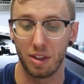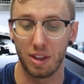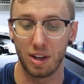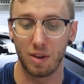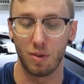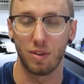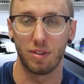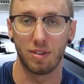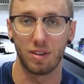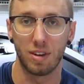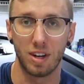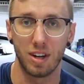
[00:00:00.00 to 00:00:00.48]
That
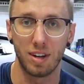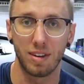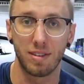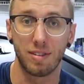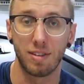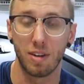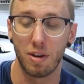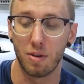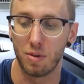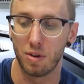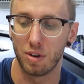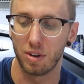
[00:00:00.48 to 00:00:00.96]
was a nice
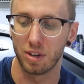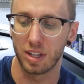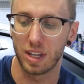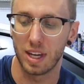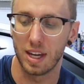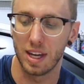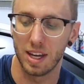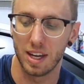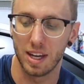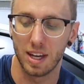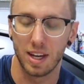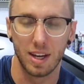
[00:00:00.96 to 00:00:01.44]
sew-on
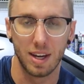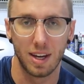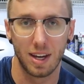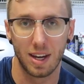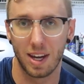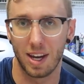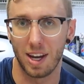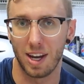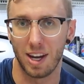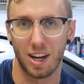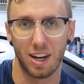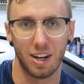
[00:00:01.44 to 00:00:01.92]
kit,
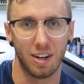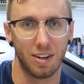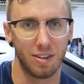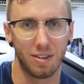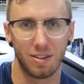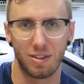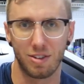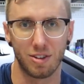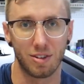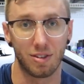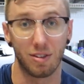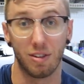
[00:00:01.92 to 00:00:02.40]
and
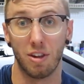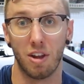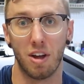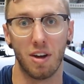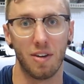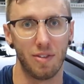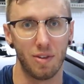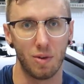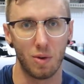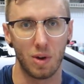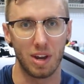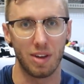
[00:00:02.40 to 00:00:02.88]
just
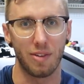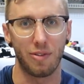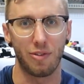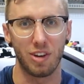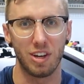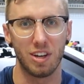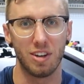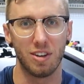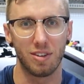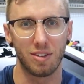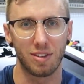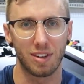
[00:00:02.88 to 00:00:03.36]
love the way it
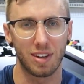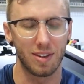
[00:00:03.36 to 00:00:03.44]
feels.